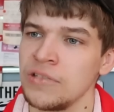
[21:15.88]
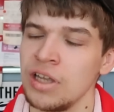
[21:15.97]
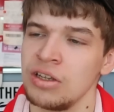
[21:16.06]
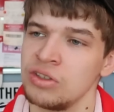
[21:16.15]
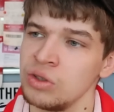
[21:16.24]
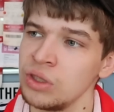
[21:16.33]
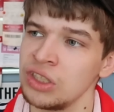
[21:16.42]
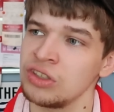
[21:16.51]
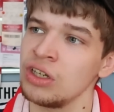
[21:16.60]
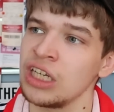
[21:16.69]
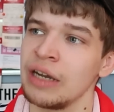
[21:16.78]
So there's all this
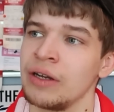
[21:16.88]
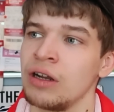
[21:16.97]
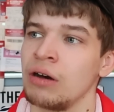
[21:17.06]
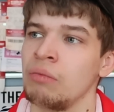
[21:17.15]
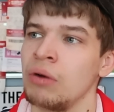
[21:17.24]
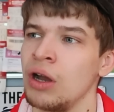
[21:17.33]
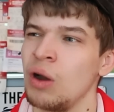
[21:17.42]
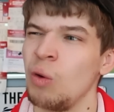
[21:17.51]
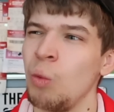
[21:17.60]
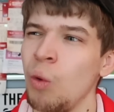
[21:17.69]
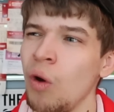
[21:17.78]
good going on.
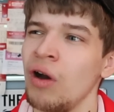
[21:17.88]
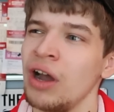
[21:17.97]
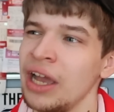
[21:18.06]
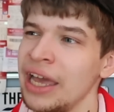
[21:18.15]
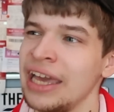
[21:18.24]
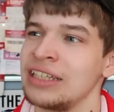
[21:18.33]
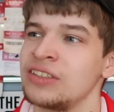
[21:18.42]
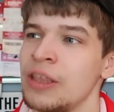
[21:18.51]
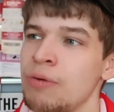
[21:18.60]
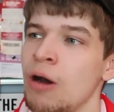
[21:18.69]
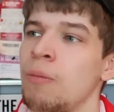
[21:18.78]
What is
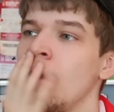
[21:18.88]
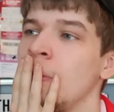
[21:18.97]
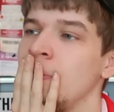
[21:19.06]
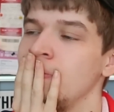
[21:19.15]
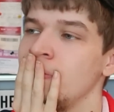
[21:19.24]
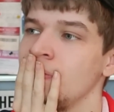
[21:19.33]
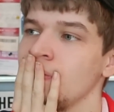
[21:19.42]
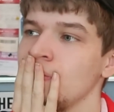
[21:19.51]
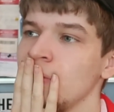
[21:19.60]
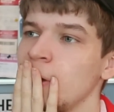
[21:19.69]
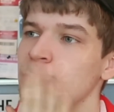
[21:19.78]
the problem?
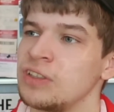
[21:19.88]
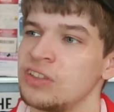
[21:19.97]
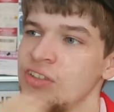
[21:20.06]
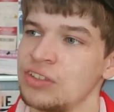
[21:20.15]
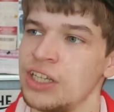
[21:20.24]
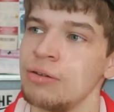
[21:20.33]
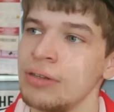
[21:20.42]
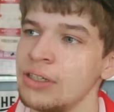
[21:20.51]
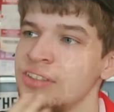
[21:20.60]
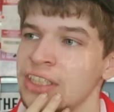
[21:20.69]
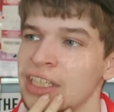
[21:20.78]
We're still
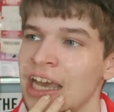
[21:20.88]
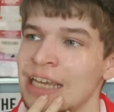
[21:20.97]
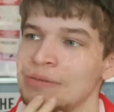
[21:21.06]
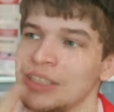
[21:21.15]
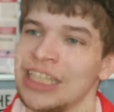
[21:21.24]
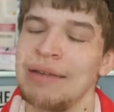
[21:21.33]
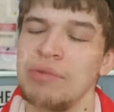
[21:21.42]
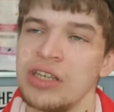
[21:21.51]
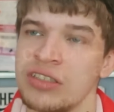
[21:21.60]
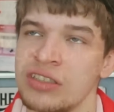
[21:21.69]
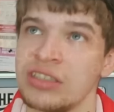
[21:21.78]
losing games. Game
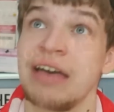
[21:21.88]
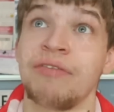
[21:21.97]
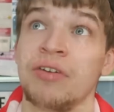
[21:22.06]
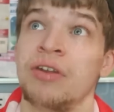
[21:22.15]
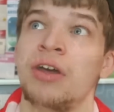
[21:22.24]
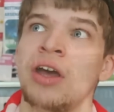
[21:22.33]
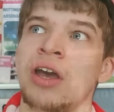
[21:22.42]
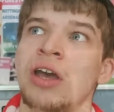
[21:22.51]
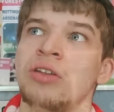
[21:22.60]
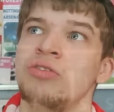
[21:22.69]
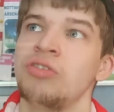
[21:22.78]
week 7,
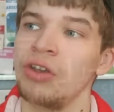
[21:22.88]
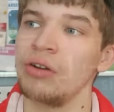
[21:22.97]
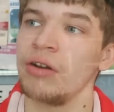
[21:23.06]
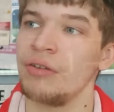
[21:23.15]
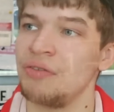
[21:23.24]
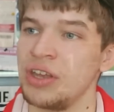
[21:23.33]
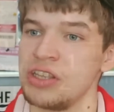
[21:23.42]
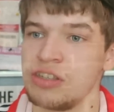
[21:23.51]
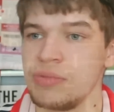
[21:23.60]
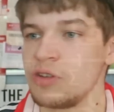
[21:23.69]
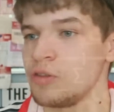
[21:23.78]
2-0 defeat
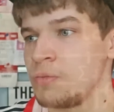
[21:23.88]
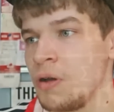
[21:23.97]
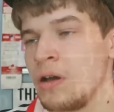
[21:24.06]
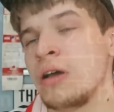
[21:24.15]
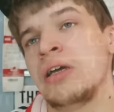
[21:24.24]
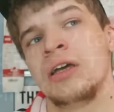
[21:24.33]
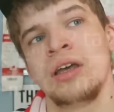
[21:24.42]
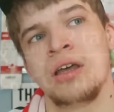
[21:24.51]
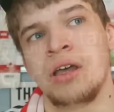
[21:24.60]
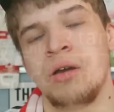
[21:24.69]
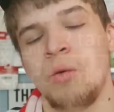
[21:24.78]
to Middlesbrough.
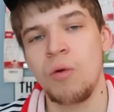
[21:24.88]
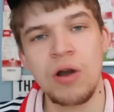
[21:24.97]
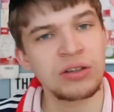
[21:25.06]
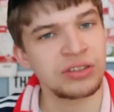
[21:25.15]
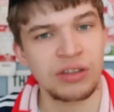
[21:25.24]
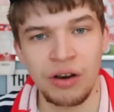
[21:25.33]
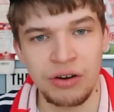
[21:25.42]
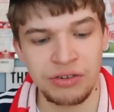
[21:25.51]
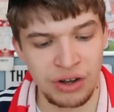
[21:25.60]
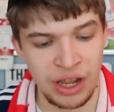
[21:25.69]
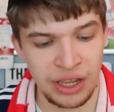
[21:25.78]
Worst start in
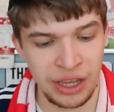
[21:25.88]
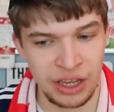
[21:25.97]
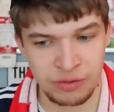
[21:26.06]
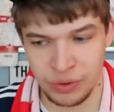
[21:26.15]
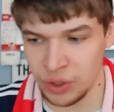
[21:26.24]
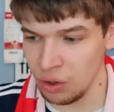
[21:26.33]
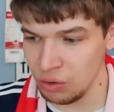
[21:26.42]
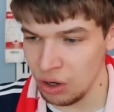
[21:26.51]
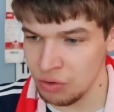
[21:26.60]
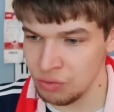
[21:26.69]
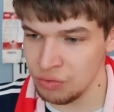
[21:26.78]
108 years. We've got
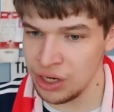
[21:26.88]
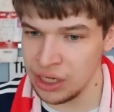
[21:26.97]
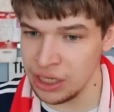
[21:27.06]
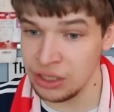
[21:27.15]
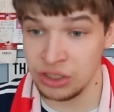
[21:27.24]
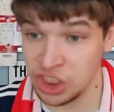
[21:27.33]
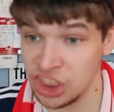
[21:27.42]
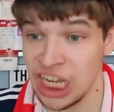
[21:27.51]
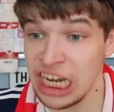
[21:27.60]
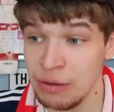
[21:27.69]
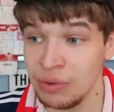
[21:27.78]
a really
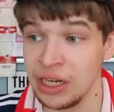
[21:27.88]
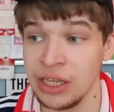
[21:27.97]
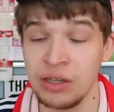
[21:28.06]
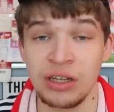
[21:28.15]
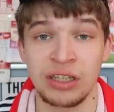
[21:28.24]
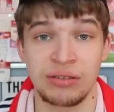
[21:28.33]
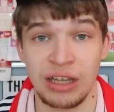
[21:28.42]
genuinely good,